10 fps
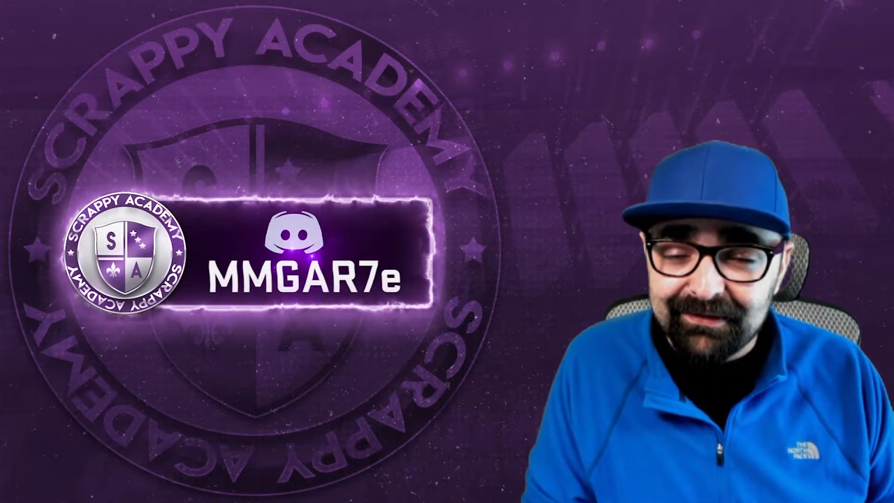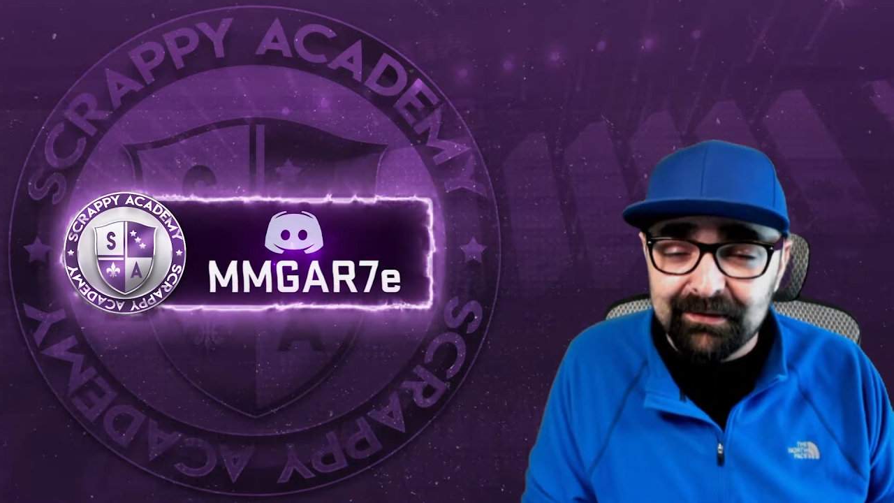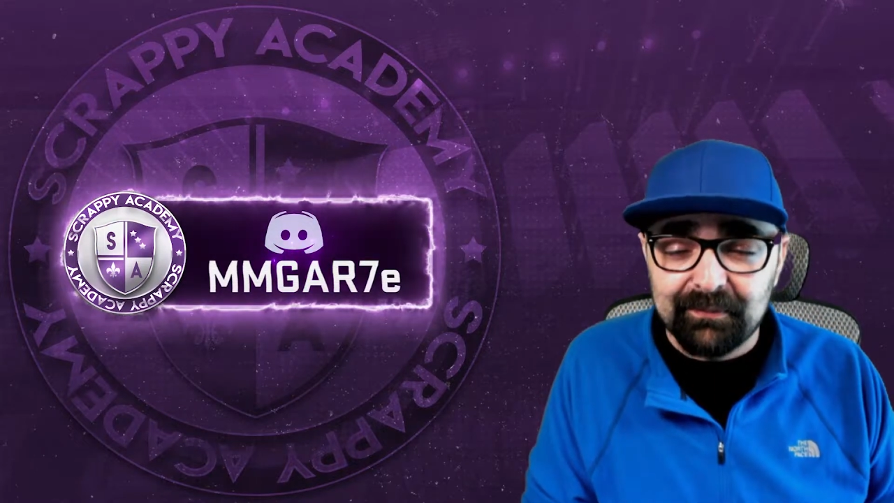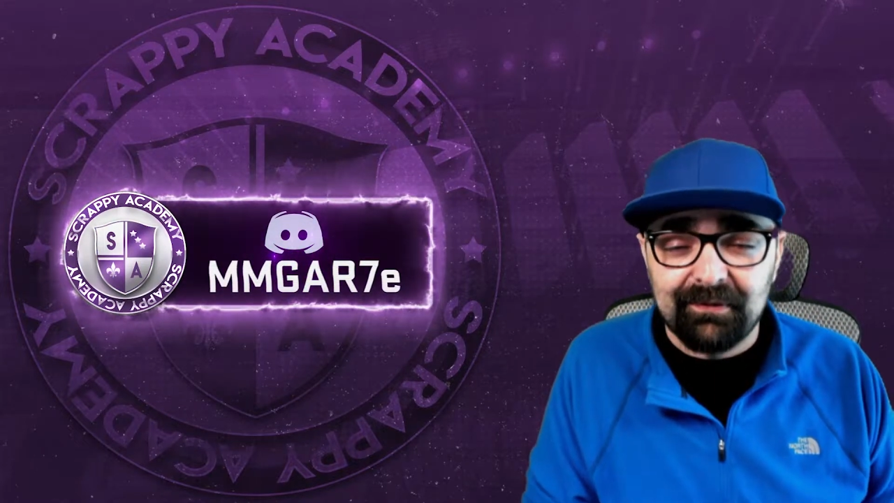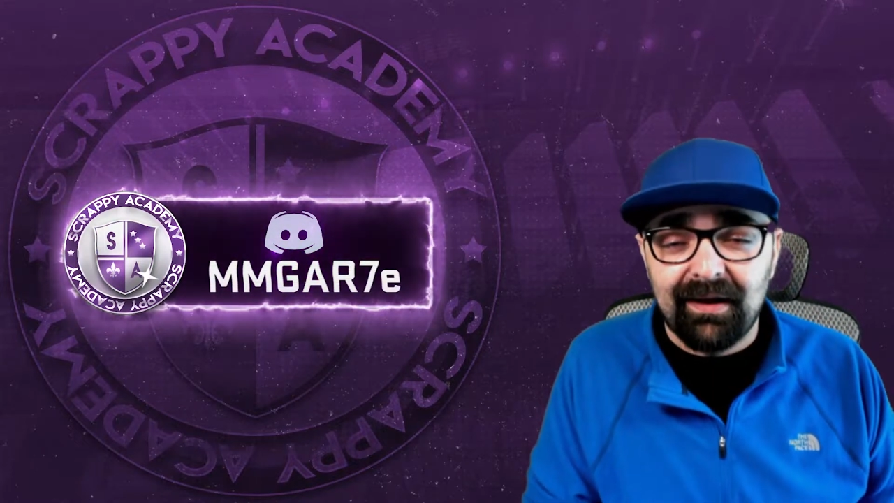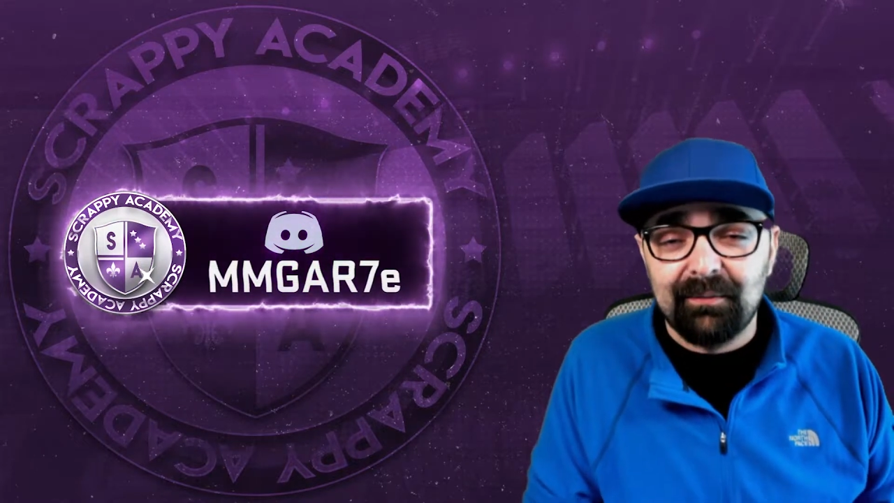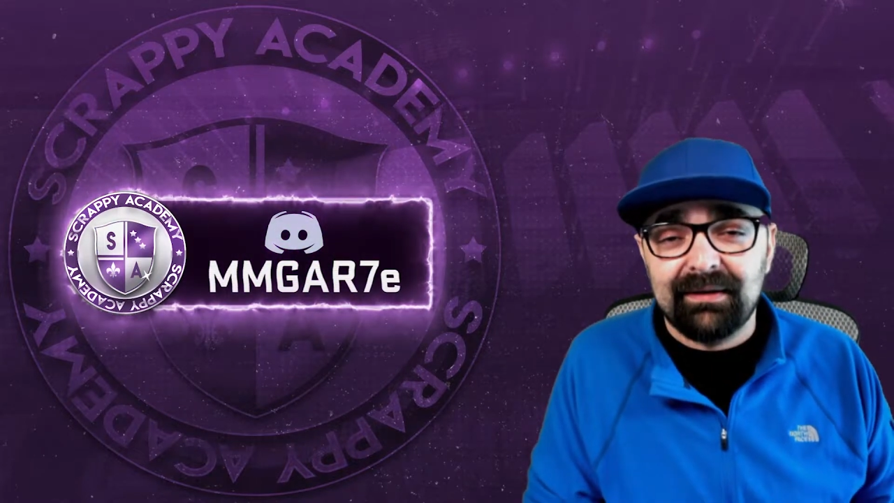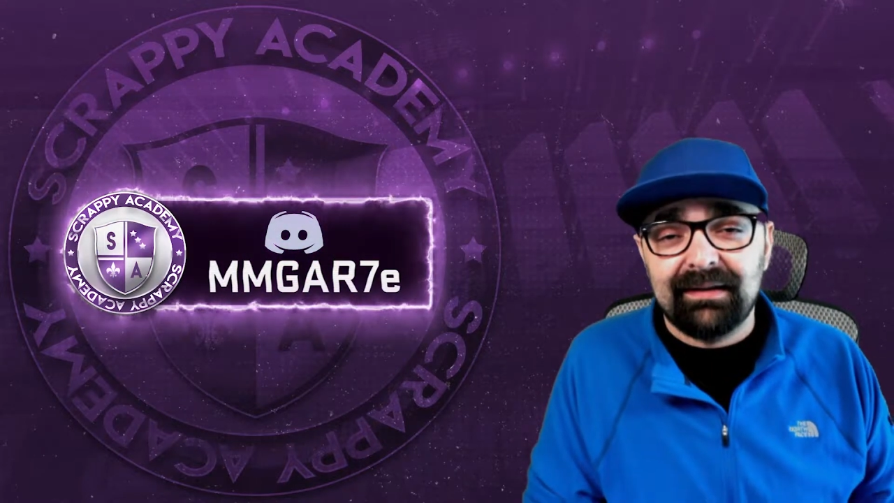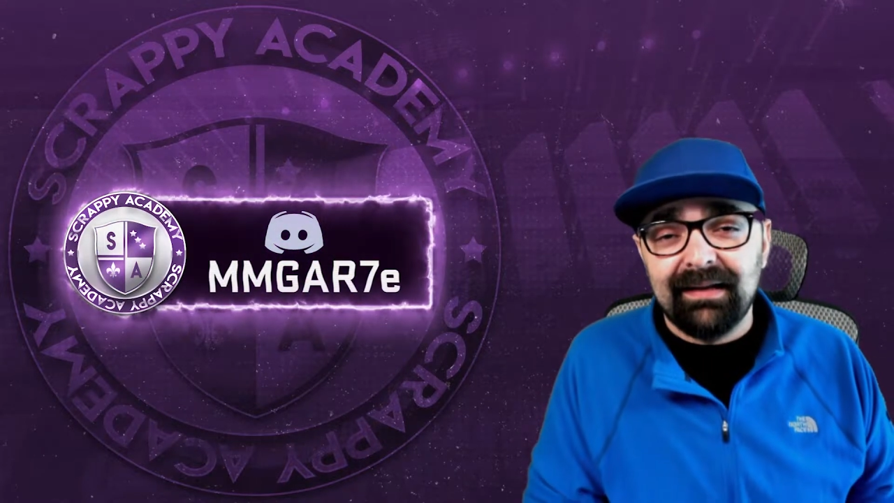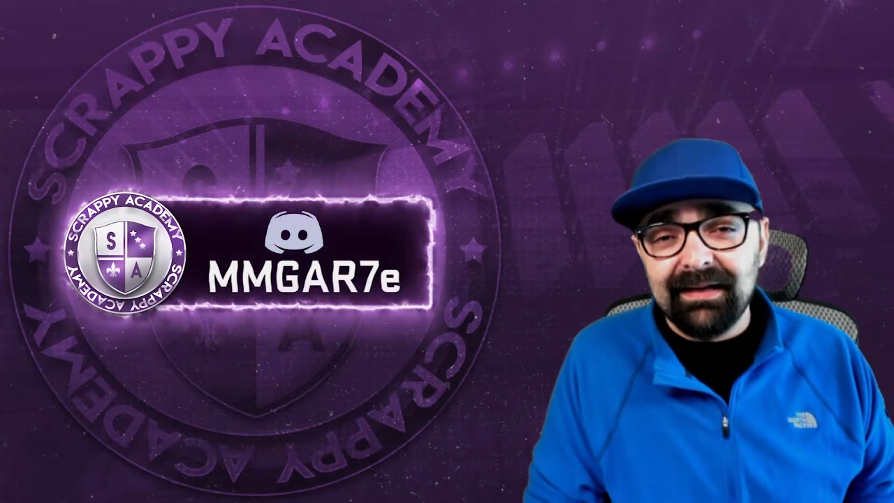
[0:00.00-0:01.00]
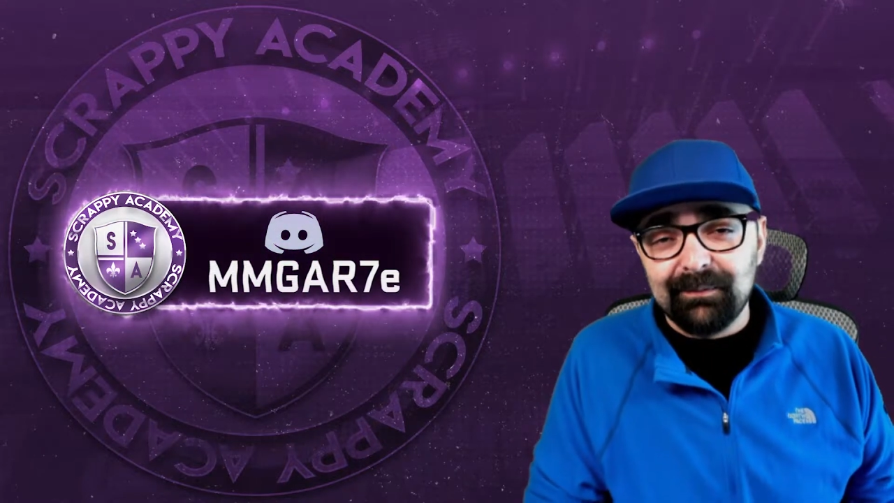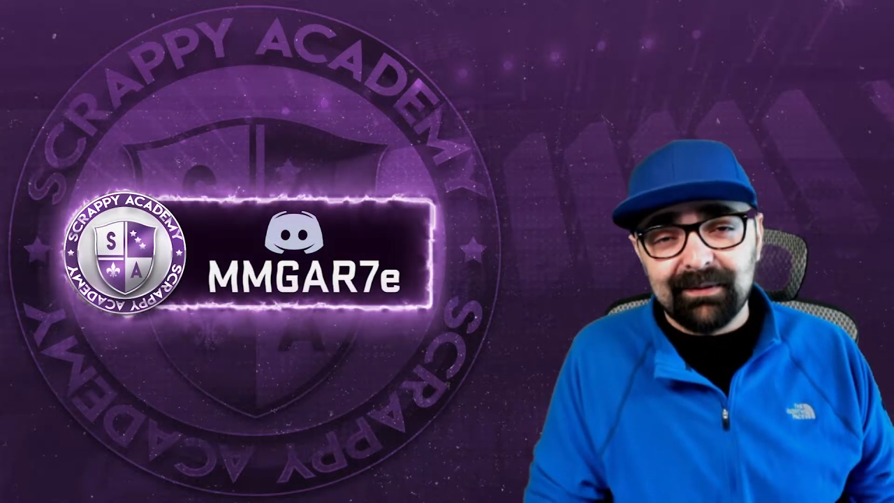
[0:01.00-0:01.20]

to subscribe and like,